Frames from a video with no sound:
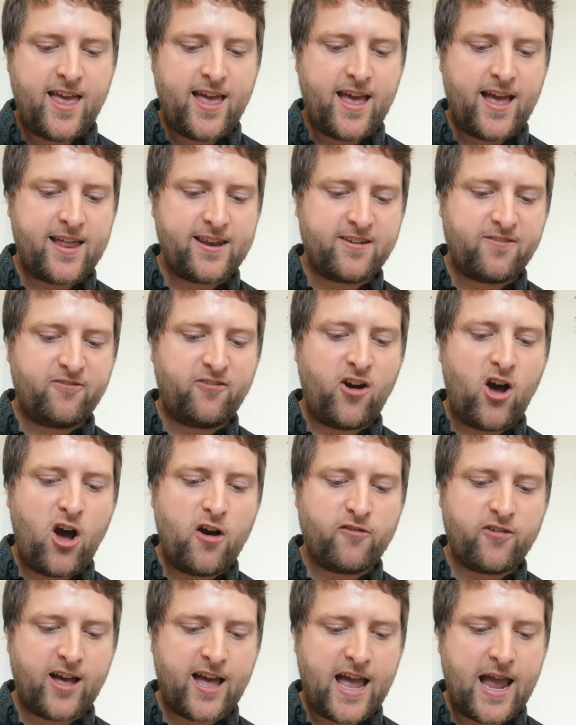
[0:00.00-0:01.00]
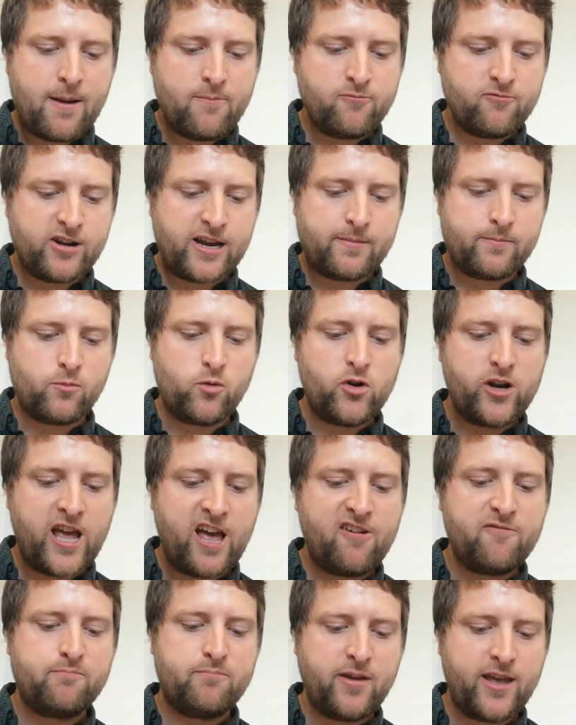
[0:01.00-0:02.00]
and father Amram would
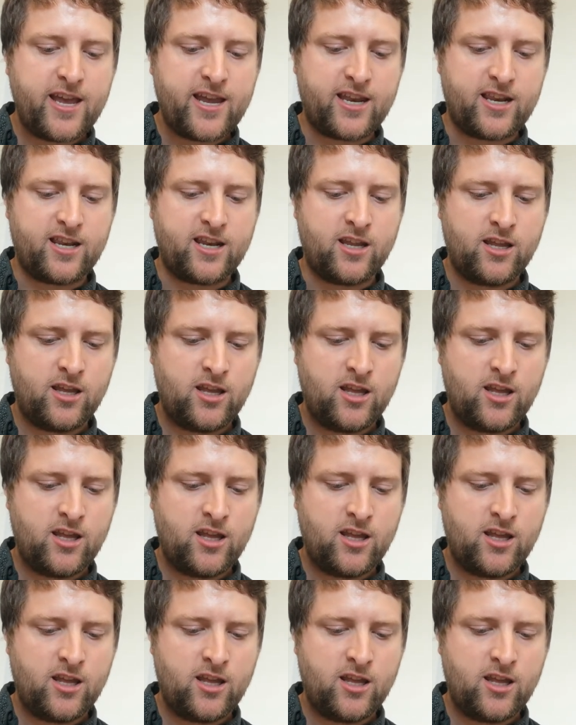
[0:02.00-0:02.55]
have been,